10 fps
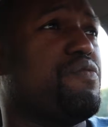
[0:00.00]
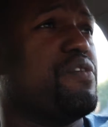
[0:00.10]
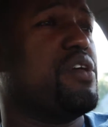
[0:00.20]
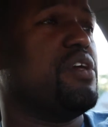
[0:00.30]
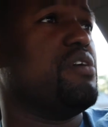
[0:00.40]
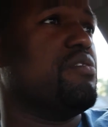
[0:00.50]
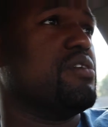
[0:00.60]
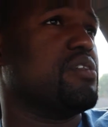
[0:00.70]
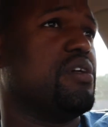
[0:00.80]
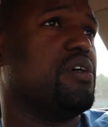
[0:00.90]
for
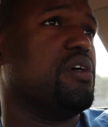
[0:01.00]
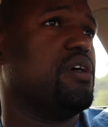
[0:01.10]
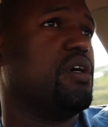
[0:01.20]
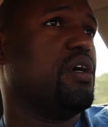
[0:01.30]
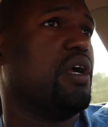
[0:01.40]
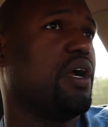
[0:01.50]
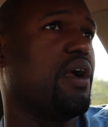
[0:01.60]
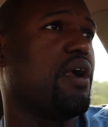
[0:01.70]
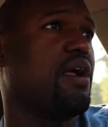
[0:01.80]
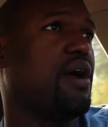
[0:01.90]
years.
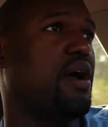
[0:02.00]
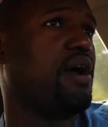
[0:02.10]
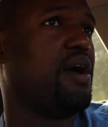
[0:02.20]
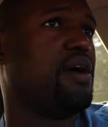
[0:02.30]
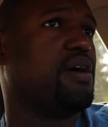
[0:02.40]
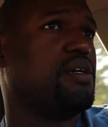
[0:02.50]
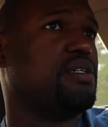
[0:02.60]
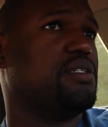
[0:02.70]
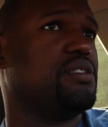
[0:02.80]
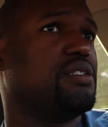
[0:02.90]

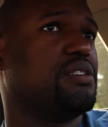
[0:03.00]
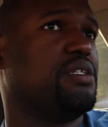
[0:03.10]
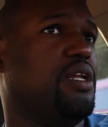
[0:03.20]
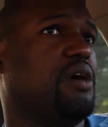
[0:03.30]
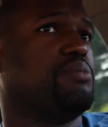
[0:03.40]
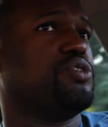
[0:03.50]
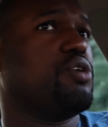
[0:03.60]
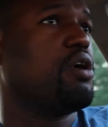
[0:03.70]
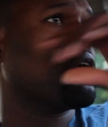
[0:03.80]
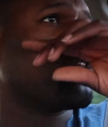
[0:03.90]
I'm
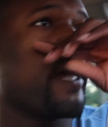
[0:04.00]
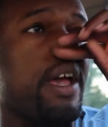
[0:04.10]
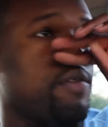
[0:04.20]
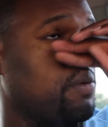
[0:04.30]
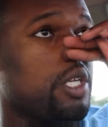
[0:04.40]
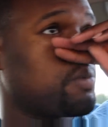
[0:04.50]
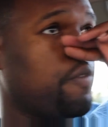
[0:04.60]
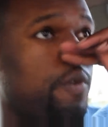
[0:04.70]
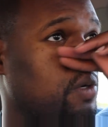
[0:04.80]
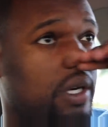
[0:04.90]
stronger than I ever was
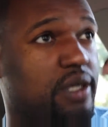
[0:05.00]
before.